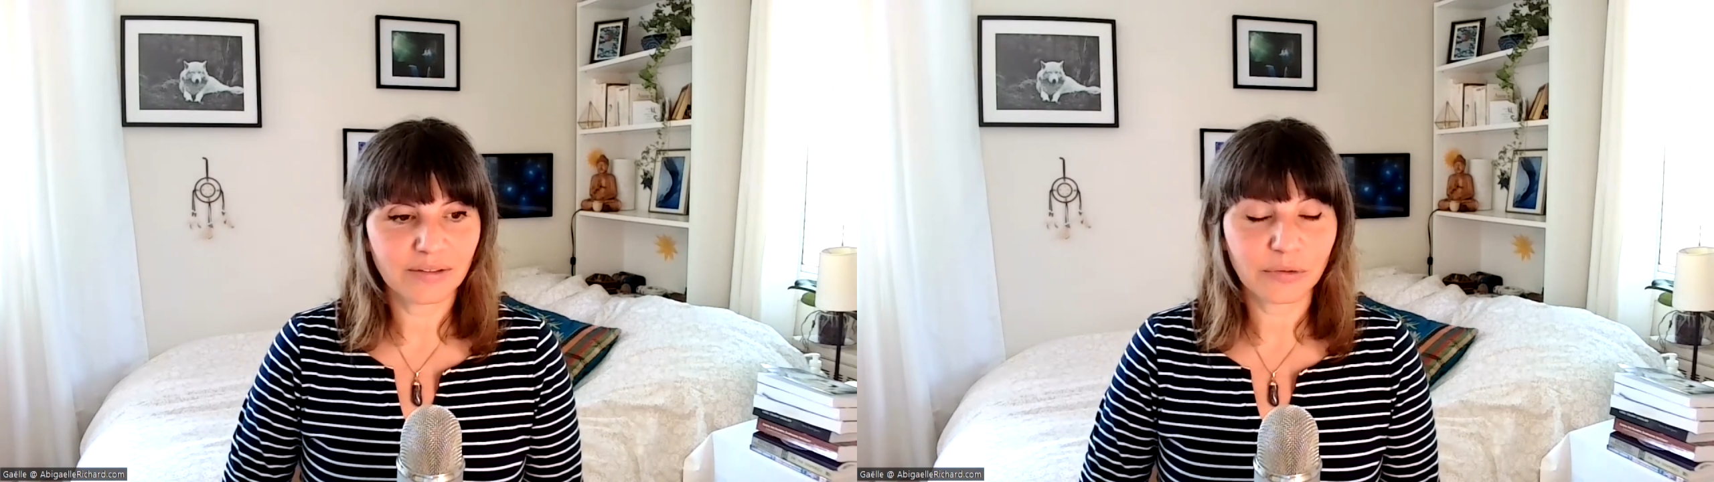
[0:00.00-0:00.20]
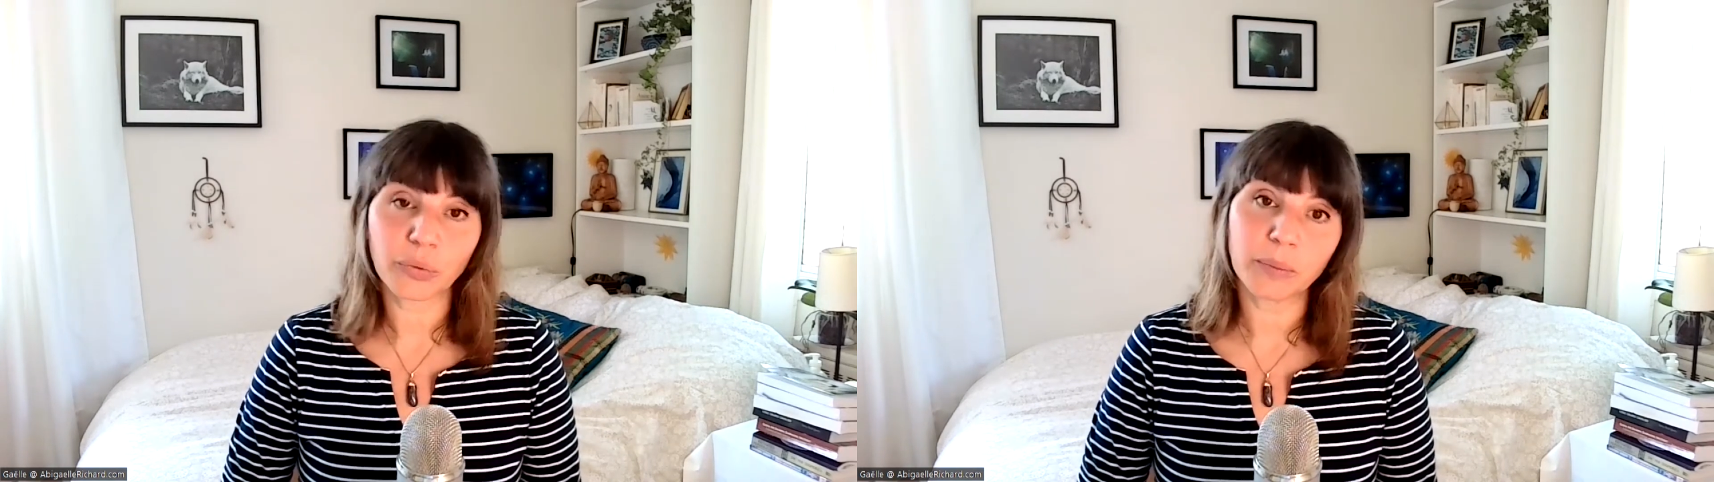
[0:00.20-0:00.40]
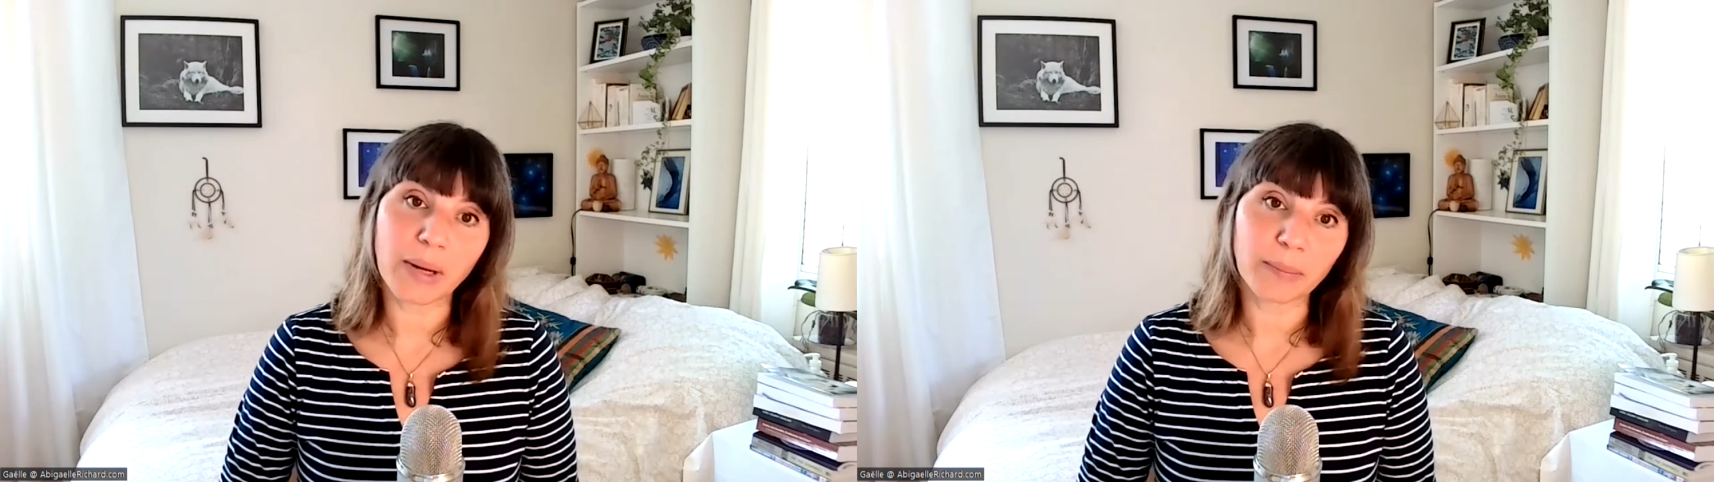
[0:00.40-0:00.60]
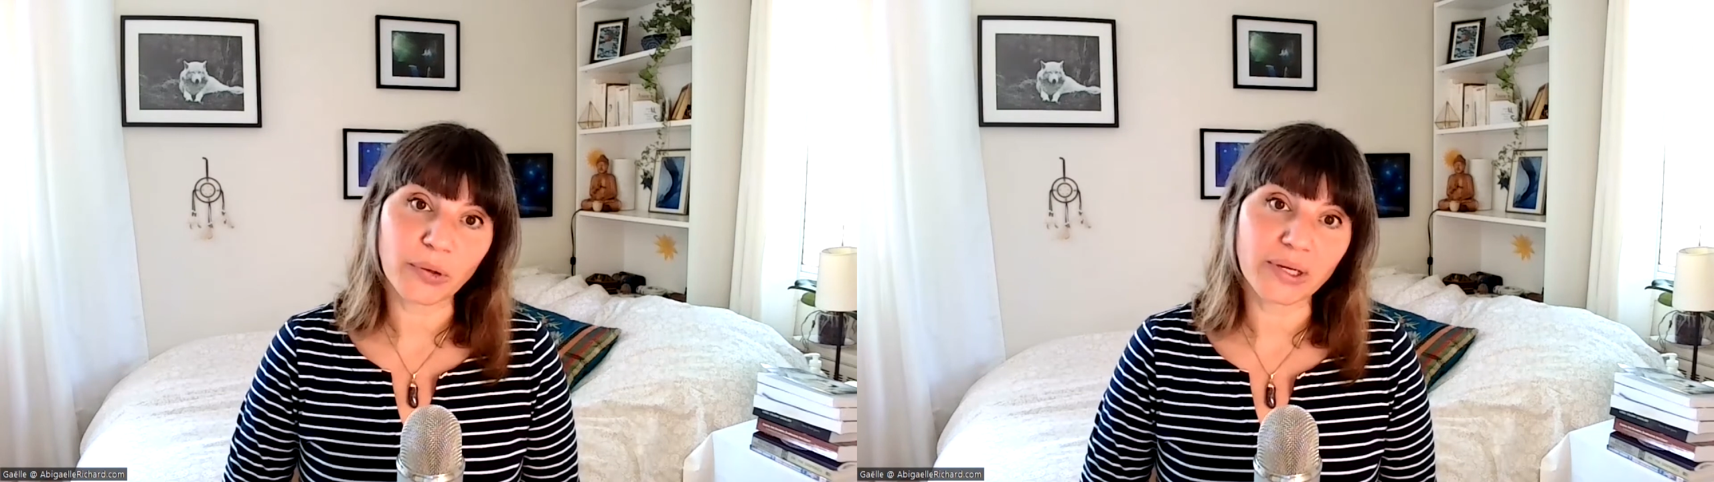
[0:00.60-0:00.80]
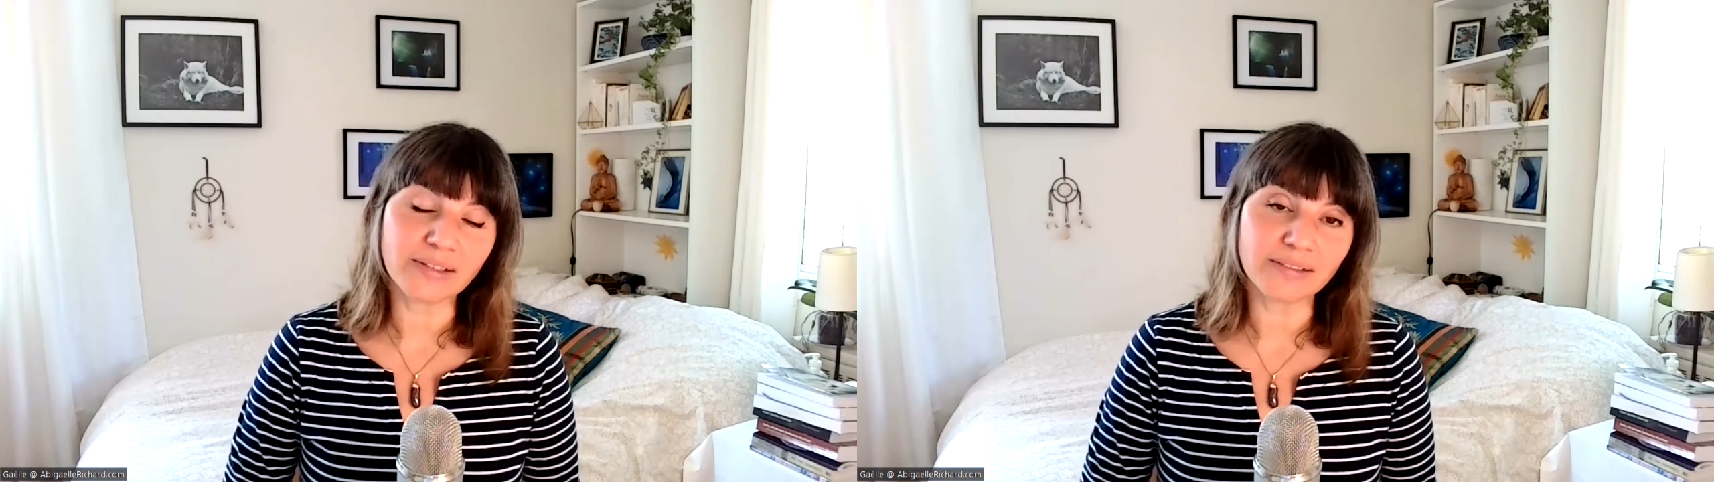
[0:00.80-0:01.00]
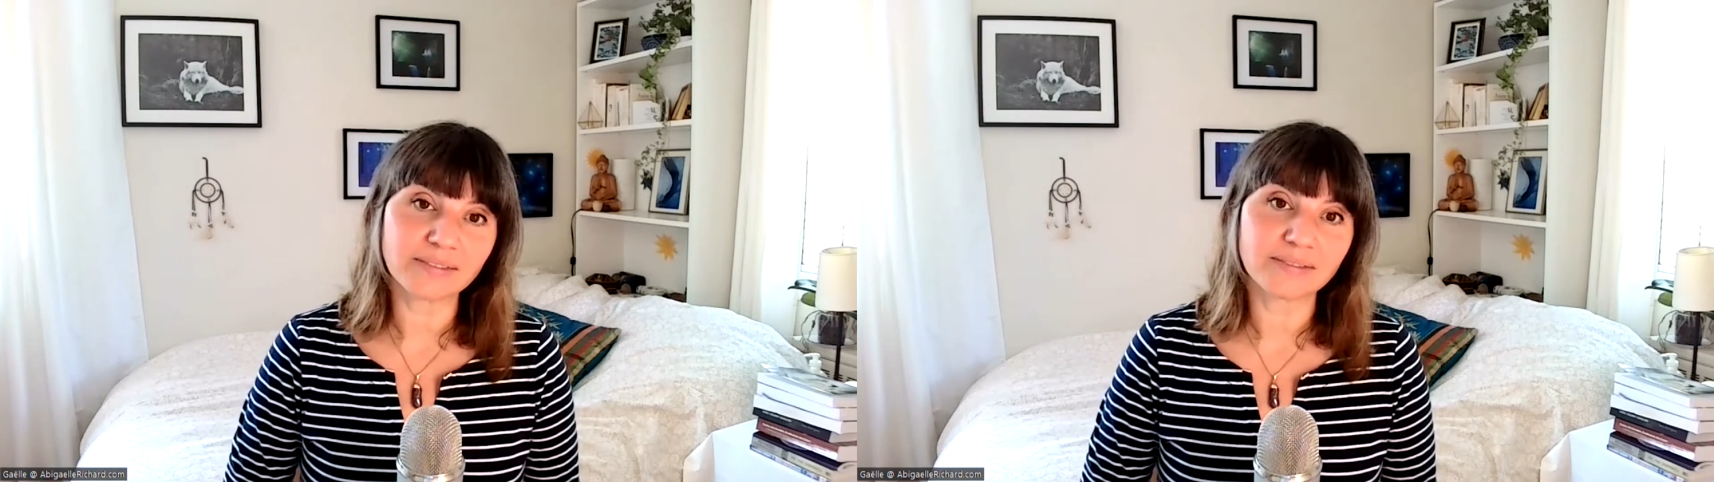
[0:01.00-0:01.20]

to remember it,